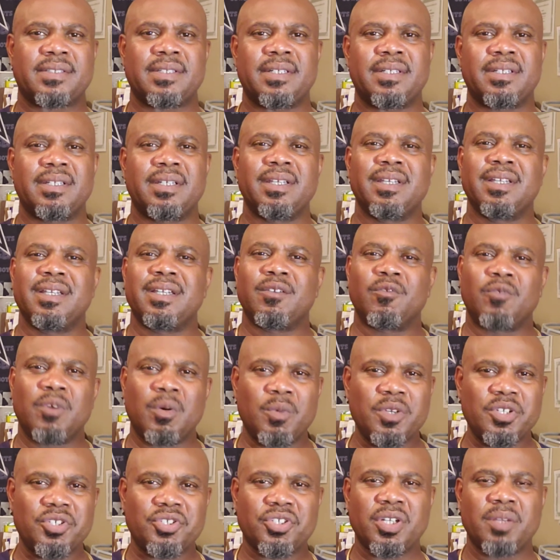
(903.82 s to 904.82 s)
it when
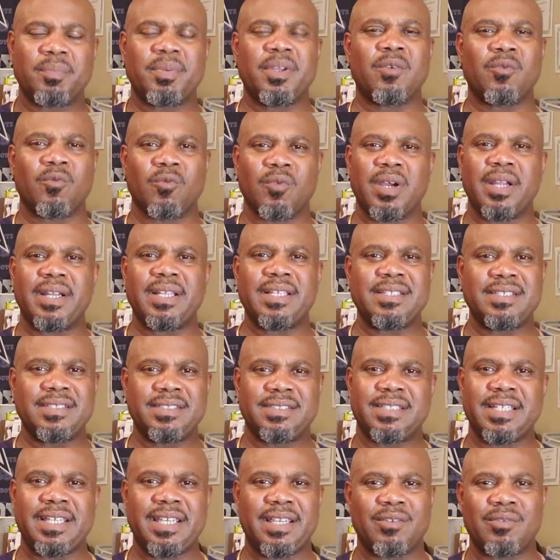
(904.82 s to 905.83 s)
we should have been running
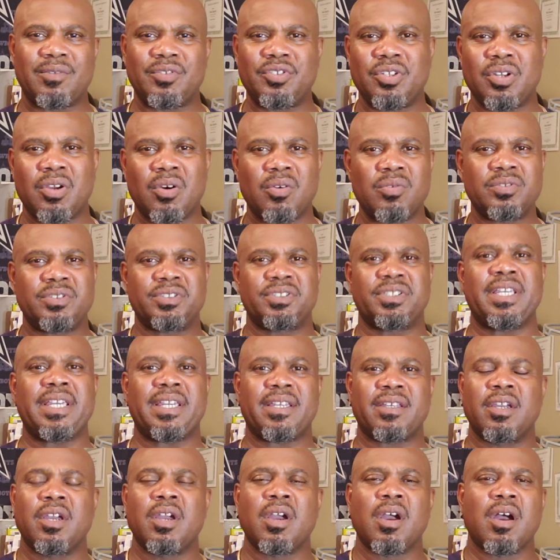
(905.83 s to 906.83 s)
Zeke. When
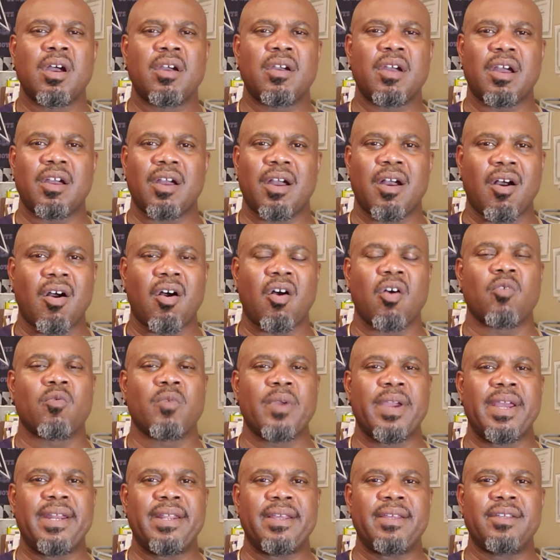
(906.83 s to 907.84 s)
Zeke
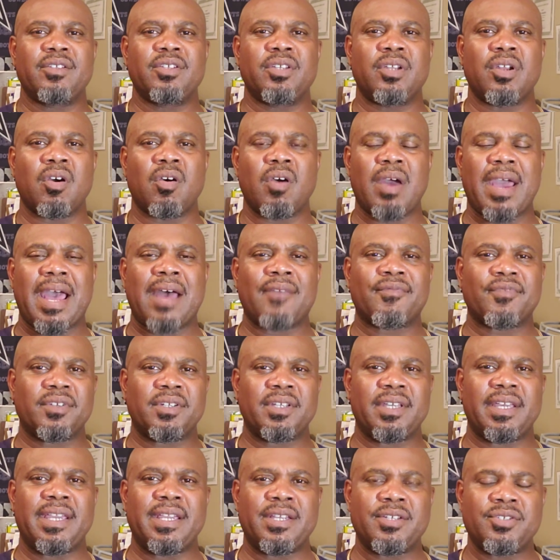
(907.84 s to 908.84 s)
already, after
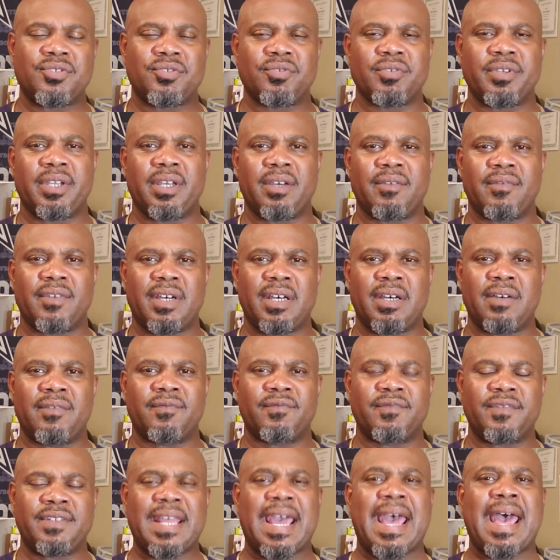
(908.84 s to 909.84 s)
the injury of
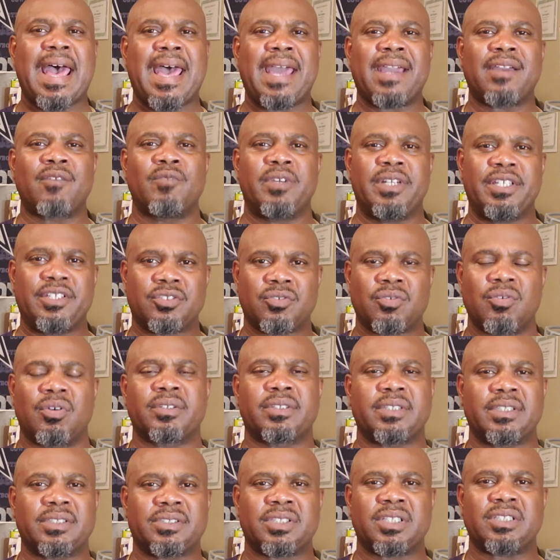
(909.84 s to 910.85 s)
Dak, when he scored
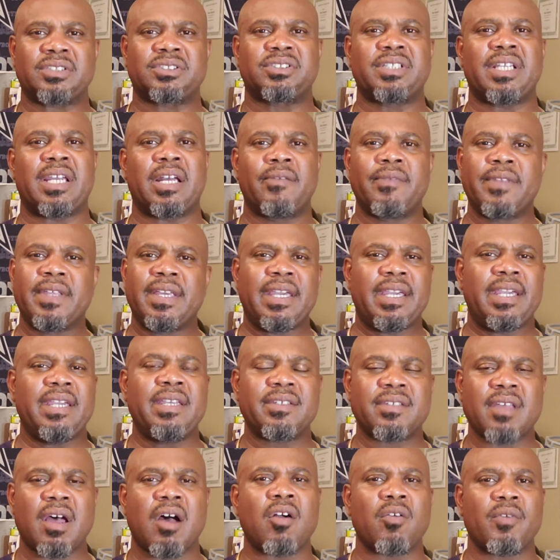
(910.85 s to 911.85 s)
the touchdown,
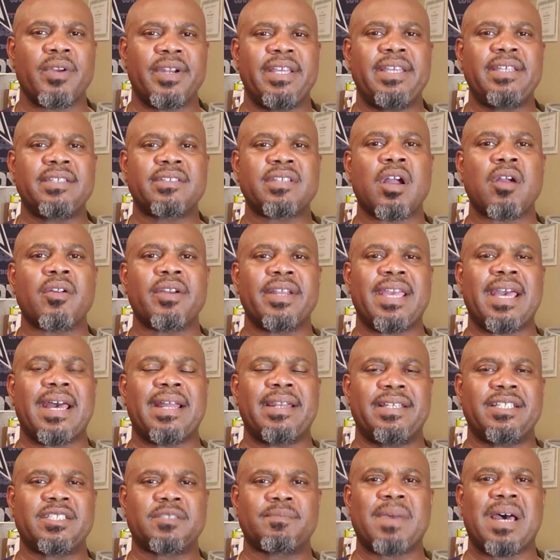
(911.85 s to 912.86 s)
he's already got in
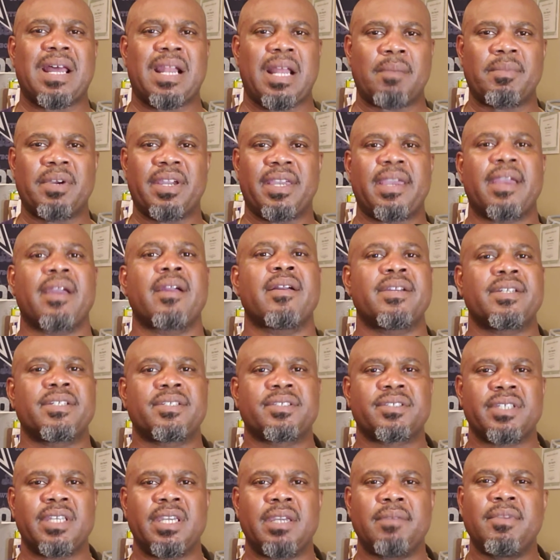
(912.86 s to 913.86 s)
his mind, I'm gonna carry this
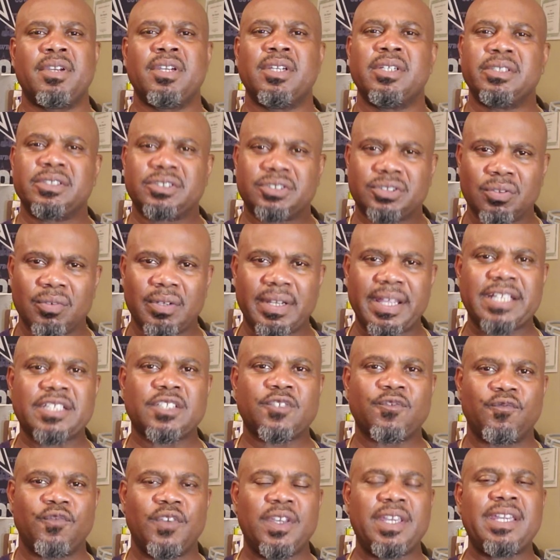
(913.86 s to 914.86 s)
team. So let's
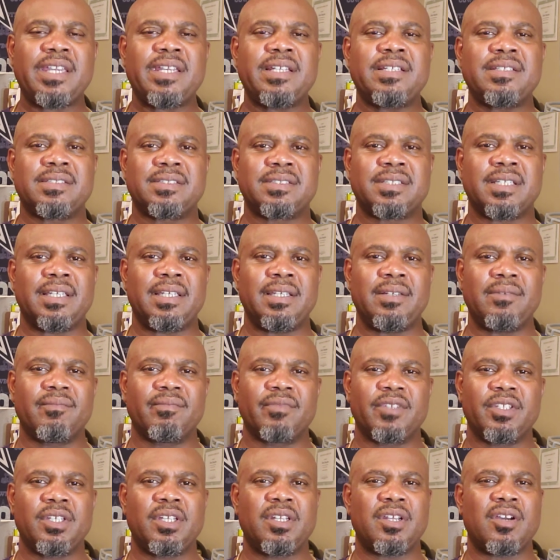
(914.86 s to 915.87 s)
feed Zeke.
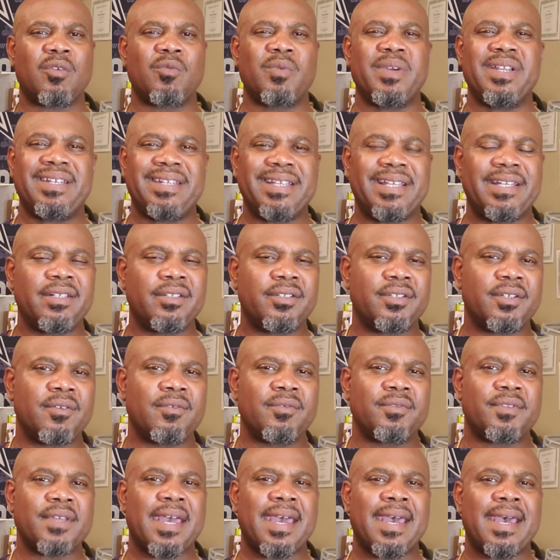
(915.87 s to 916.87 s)
We didn't do
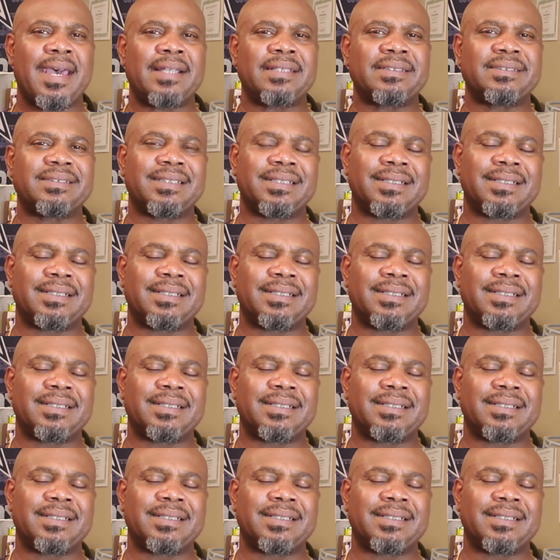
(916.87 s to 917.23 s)
that.